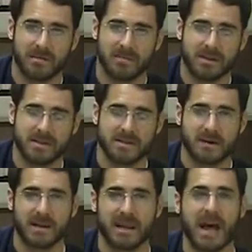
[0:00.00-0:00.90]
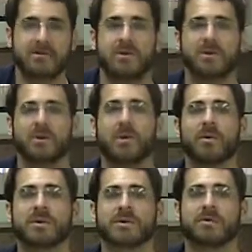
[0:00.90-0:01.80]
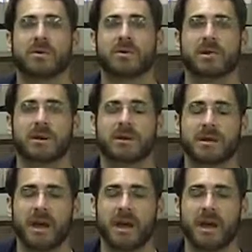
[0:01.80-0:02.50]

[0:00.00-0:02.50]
because you've got a lot of open chords to work with.